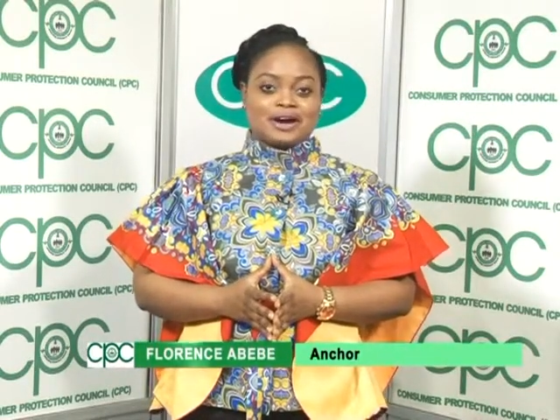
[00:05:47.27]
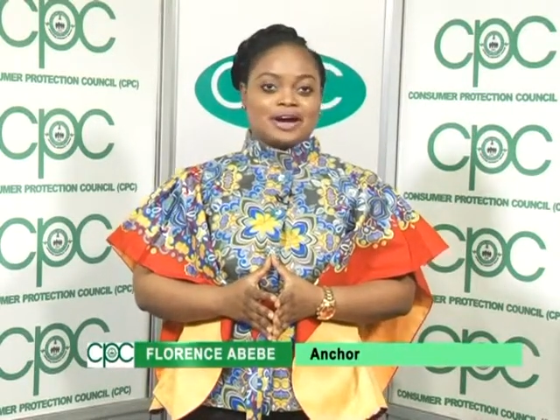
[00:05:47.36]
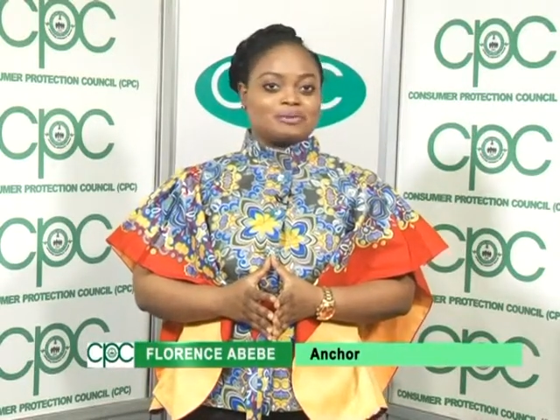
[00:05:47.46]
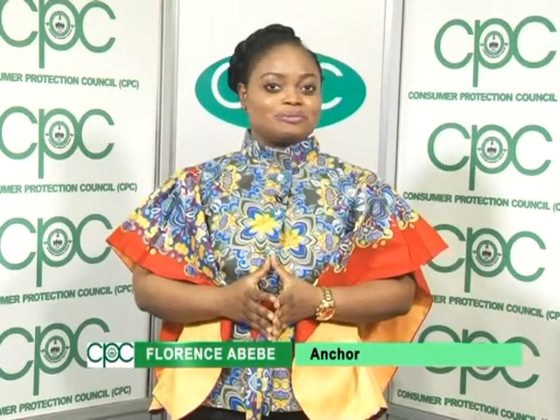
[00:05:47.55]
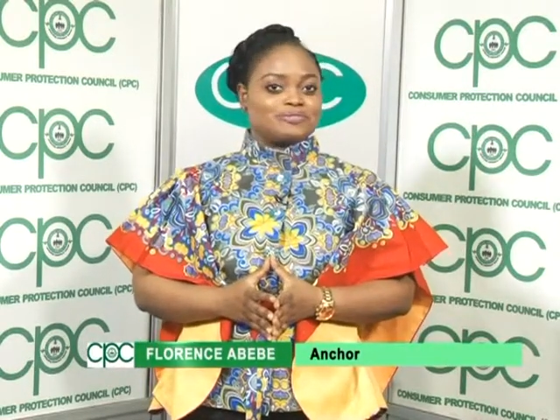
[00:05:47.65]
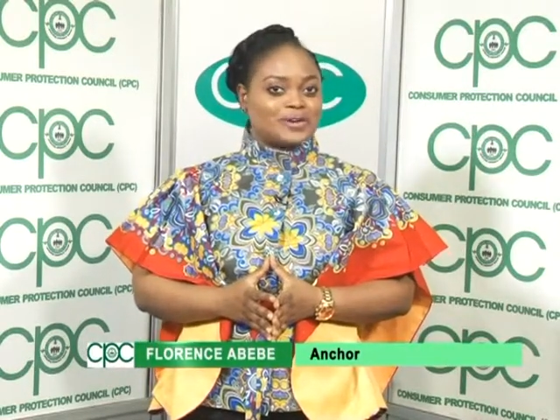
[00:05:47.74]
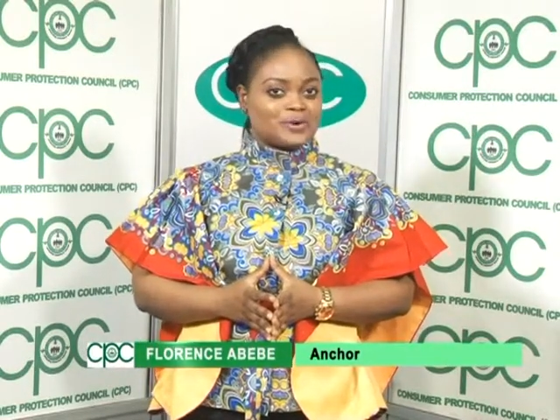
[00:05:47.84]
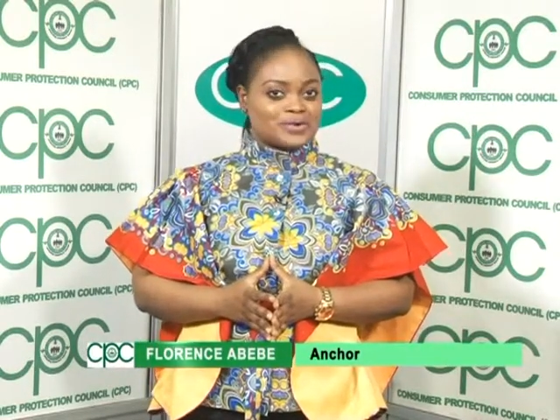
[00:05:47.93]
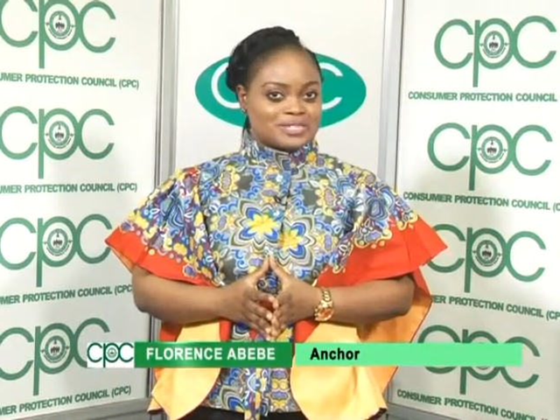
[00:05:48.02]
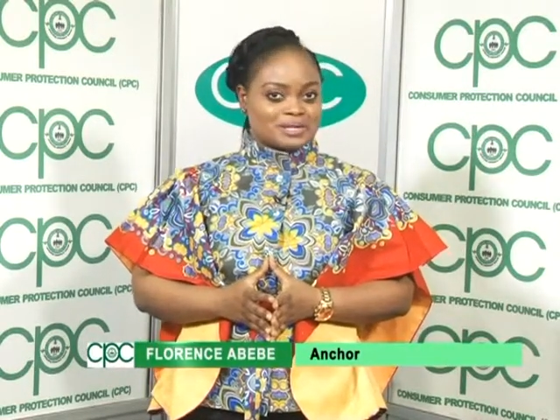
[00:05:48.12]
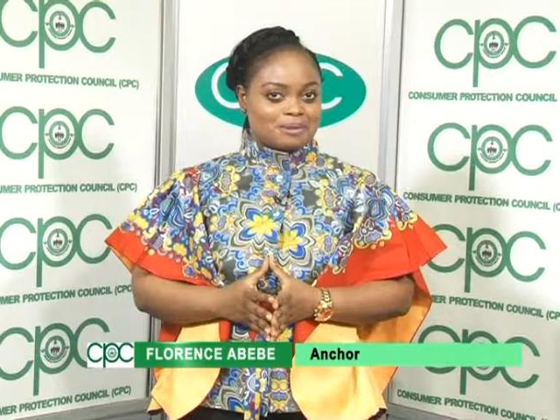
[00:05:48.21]
I'm
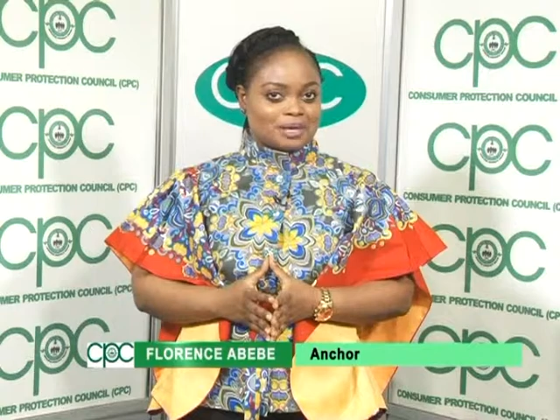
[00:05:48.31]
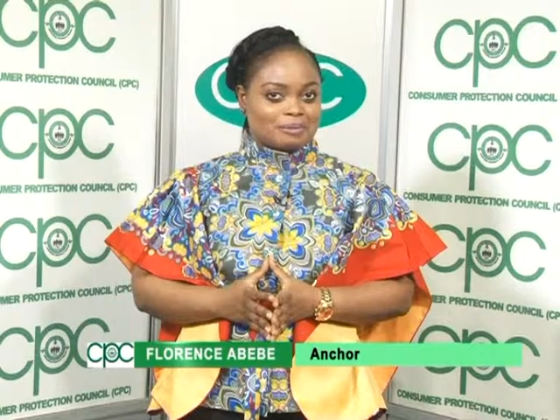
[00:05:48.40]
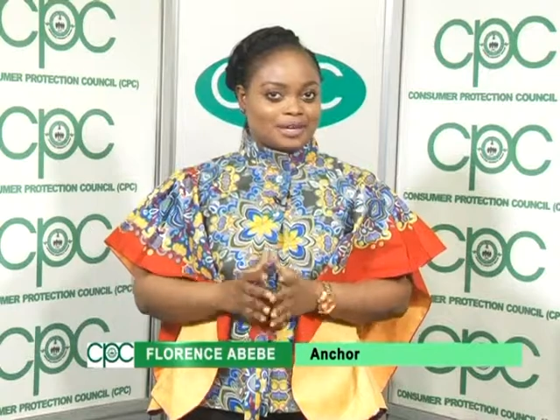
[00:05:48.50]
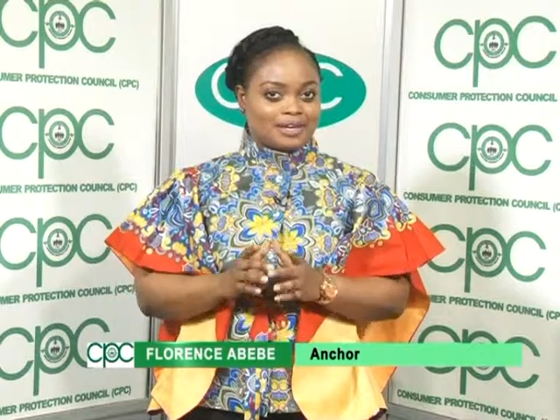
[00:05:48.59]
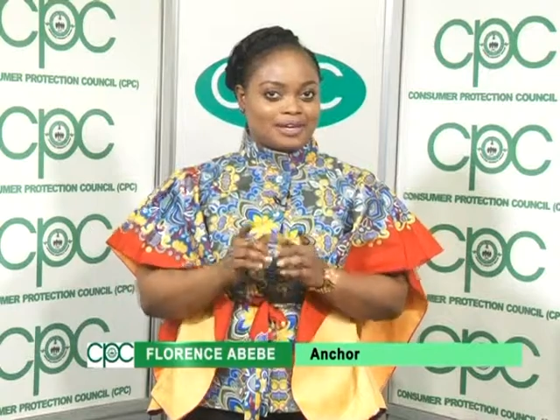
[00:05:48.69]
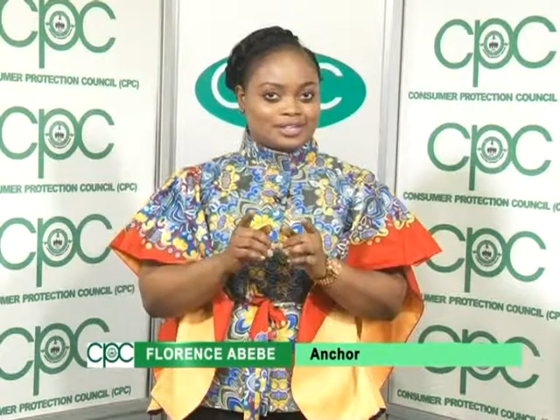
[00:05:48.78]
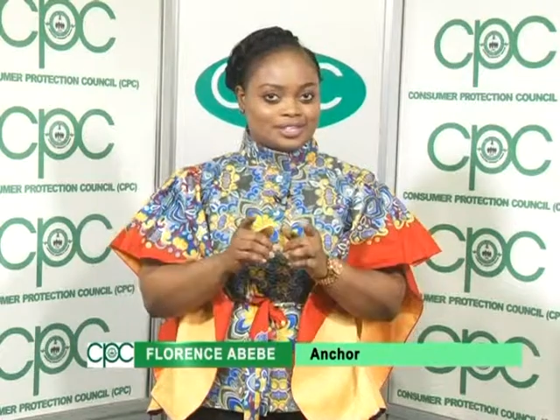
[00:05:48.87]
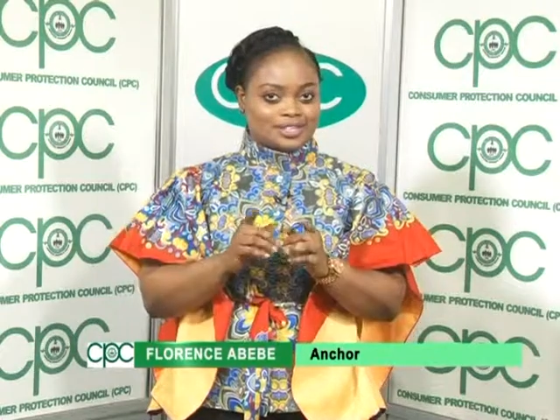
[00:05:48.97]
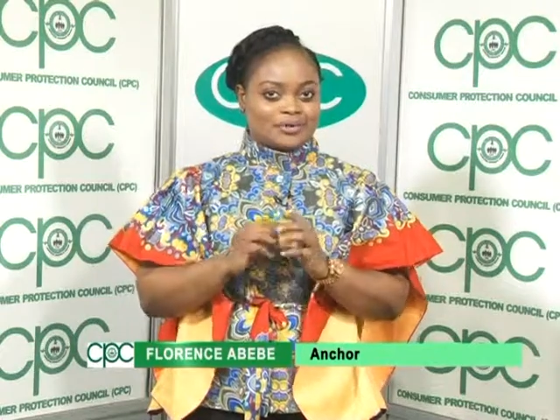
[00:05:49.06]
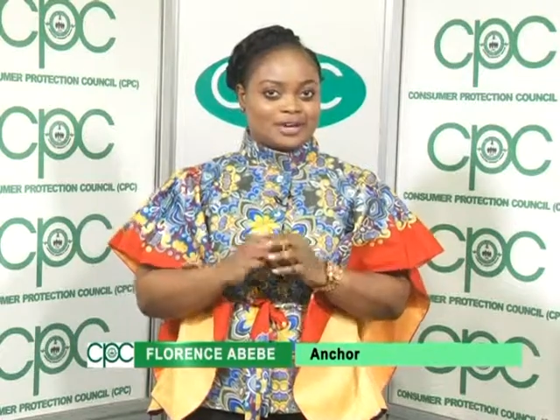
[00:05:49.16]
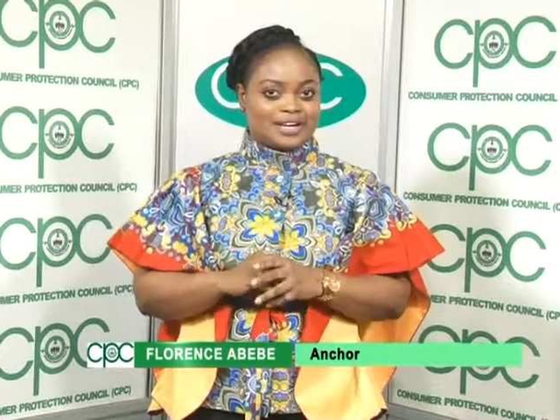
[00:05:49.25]
Florence Abebe,
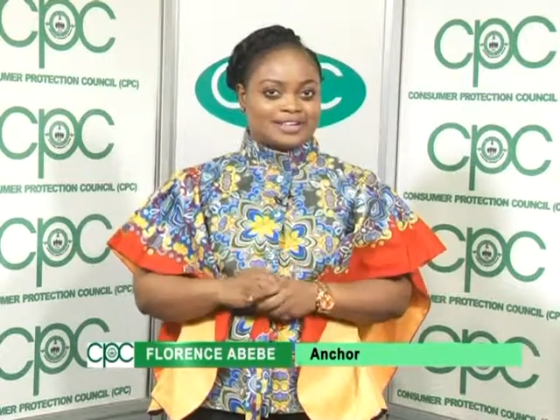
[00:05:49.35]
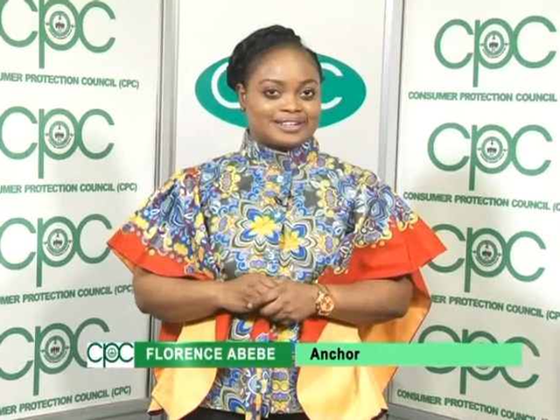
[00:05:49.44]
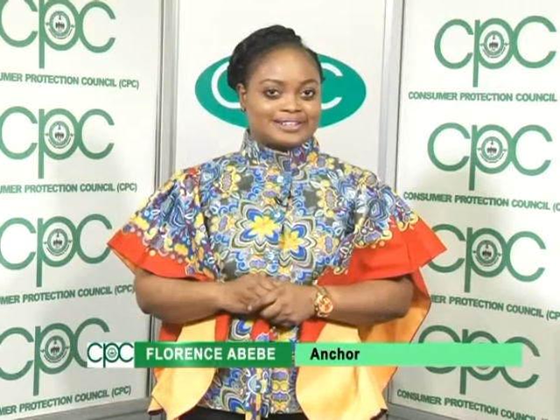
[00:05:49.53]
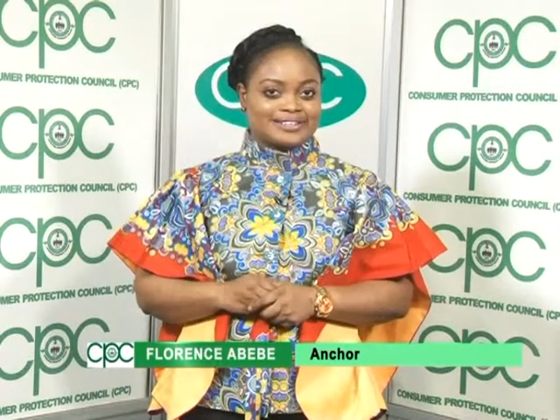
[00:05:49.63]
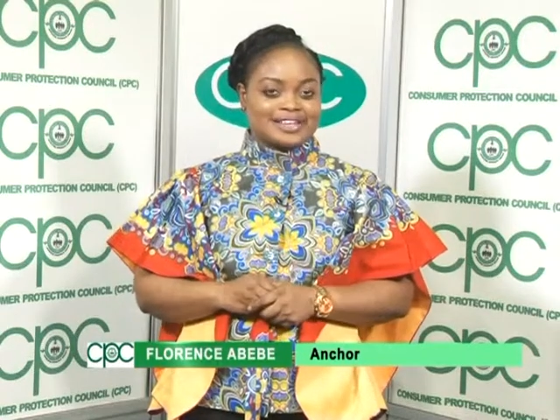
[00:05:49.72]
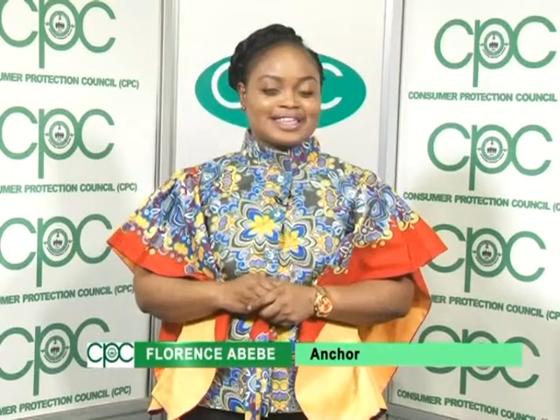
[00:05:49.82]
your anchor.